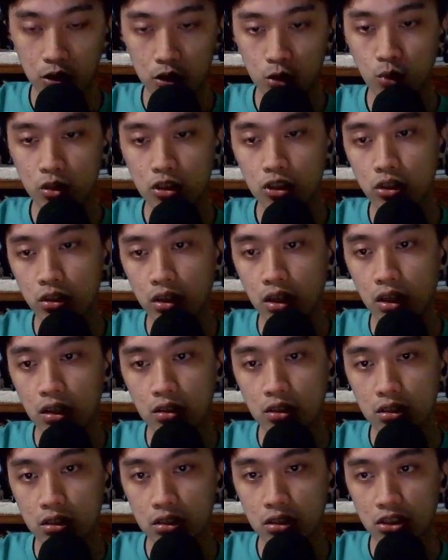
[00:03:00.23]
once your
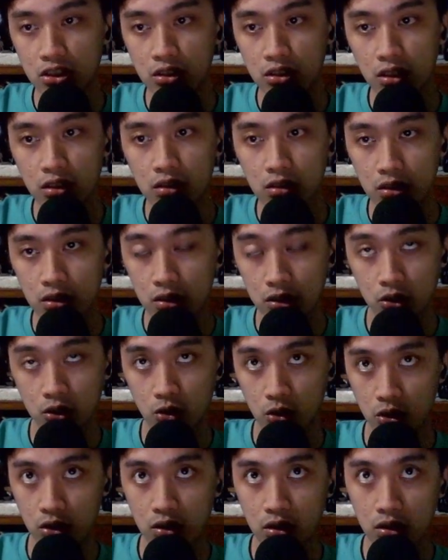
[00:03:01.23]
loggers start
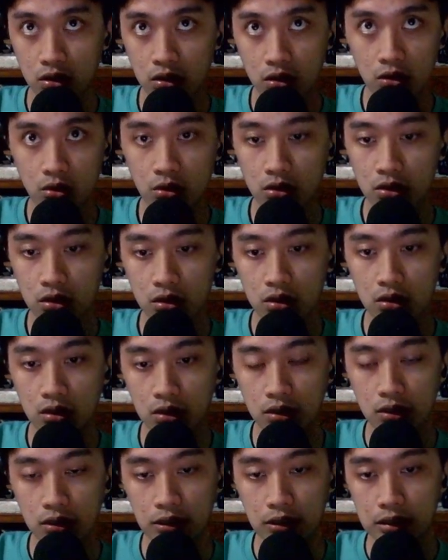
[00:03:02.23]
destroying those
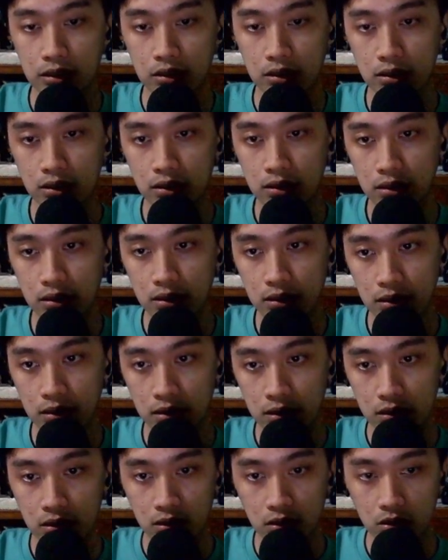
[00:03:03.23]

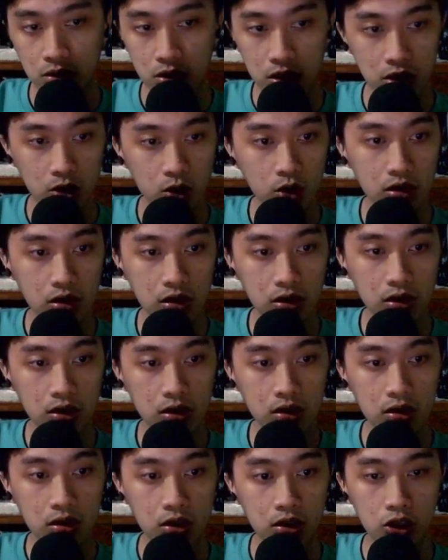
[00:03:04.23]

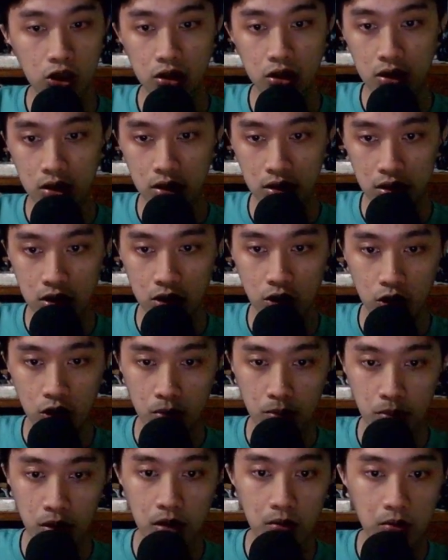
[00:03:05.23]
resources, you're gonna see your
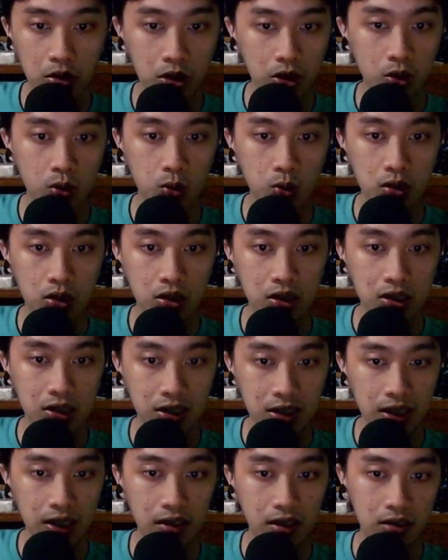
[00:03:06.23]
barbecue wood
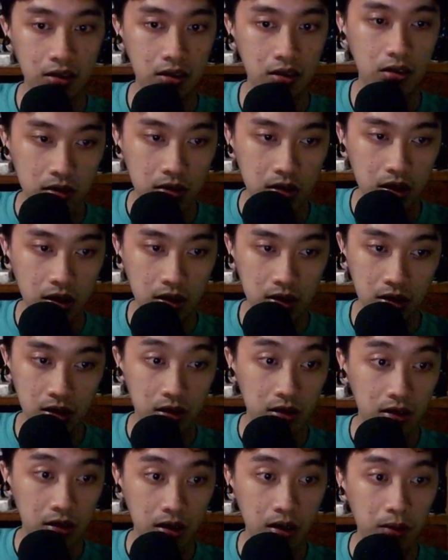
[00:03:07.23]
tank. It's
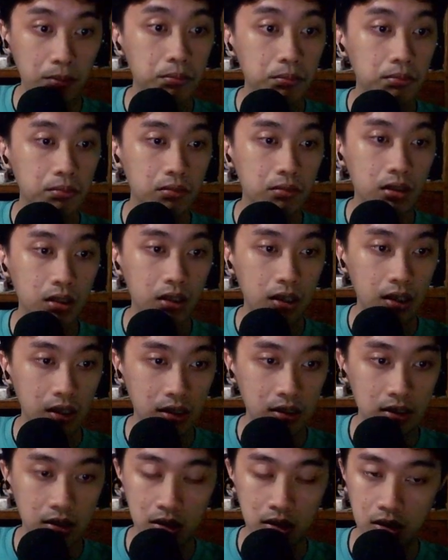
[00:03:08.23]
gonna dip, and
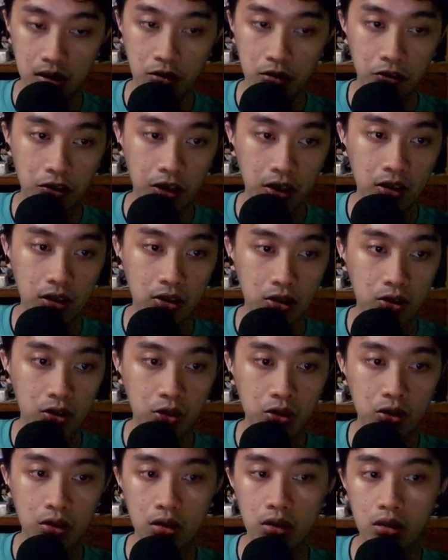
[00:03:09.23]
it's gonna
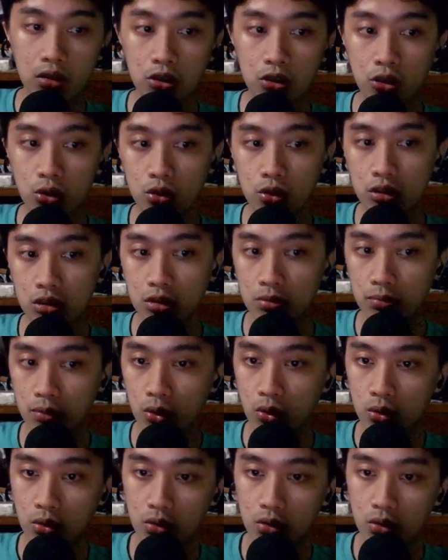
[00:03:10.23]
affect your smoked